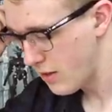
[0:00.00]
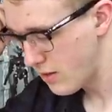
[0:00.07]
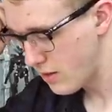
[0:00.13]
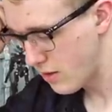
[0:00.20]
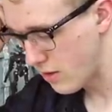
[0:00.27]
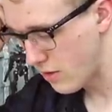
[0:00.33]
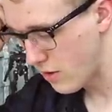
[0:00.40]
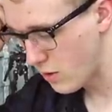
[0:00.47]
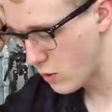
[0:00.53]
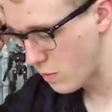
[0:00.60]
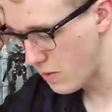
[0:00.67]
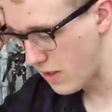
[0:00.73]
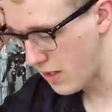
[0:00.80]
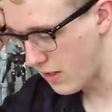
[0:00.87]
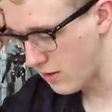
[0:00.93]
So those will
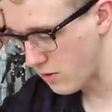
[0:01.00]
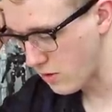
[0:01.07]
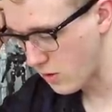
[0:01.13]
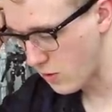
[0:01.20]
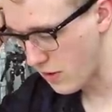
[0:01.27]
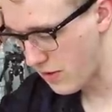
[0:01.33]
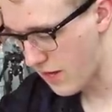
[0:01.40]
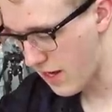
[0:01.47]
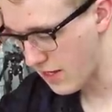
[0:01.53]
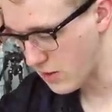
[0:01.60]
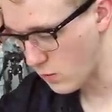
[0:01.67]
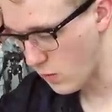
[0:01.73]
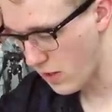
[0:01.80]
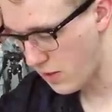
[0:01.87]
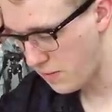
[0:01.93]
be included with that
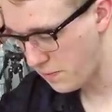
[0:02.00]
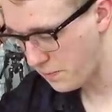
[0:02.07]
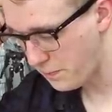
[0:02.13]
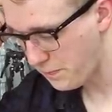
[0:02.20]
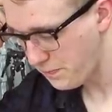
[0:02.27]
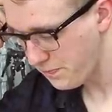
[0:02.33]
as well.